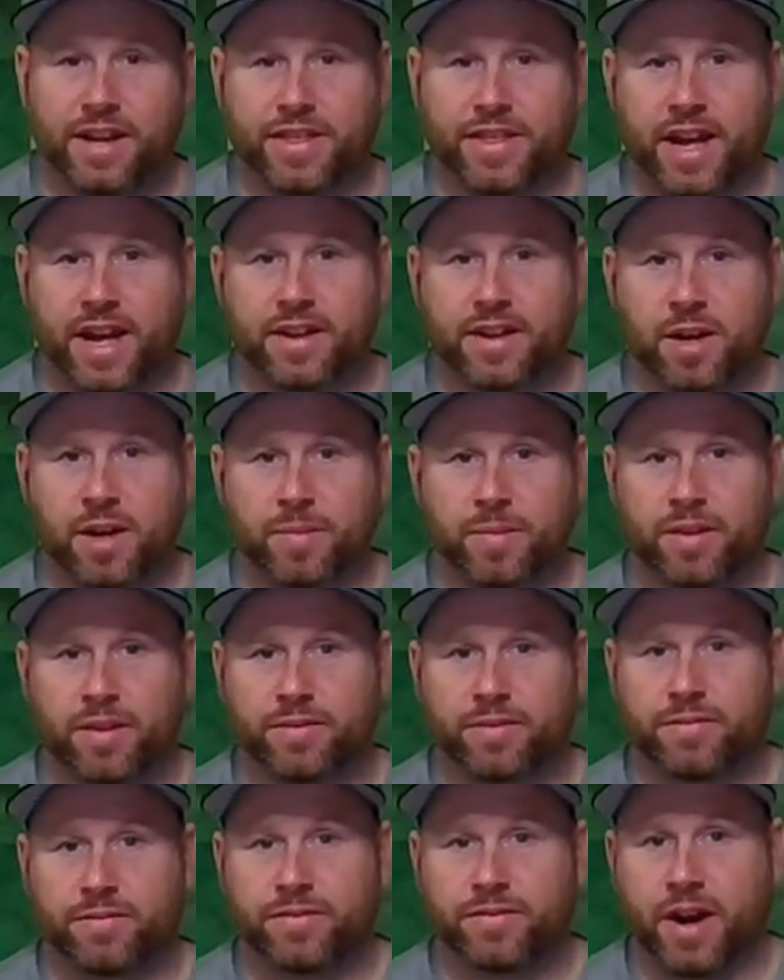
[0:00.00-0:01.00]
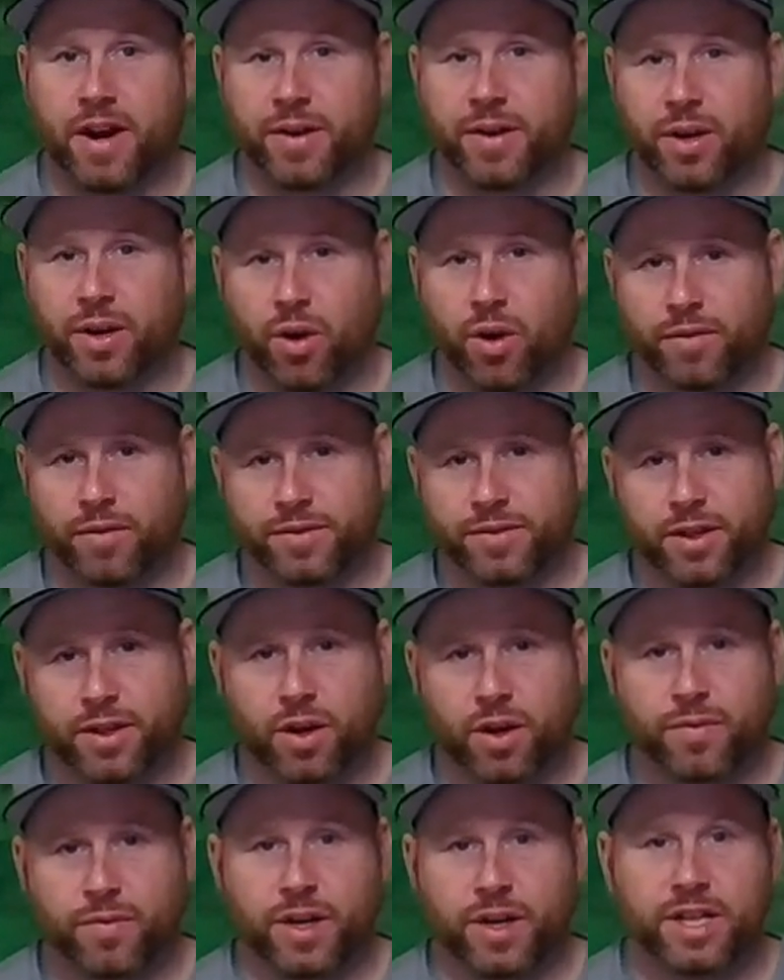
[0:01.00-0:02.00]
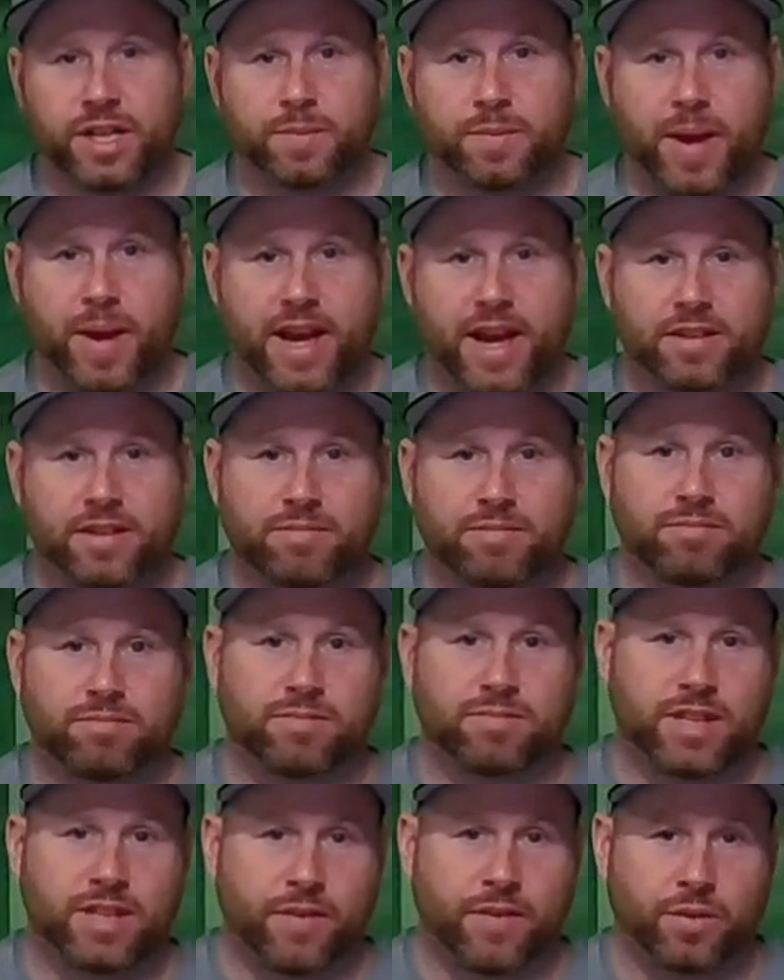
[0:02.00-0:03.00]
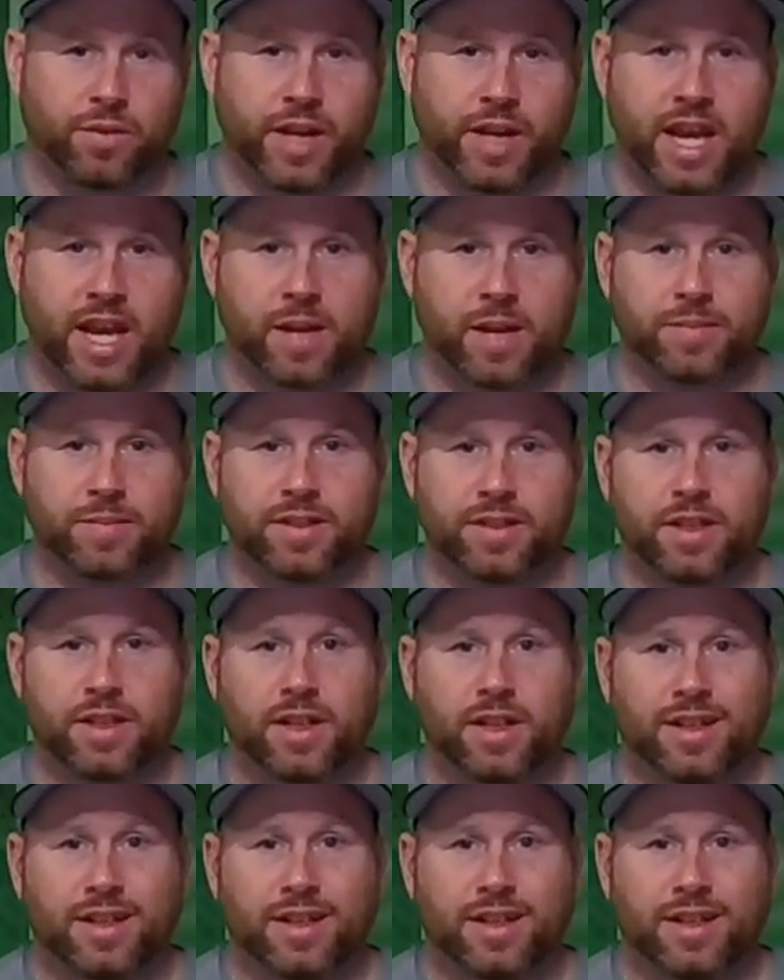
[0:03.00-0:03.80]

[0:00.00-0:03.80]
that number very often over his past several games,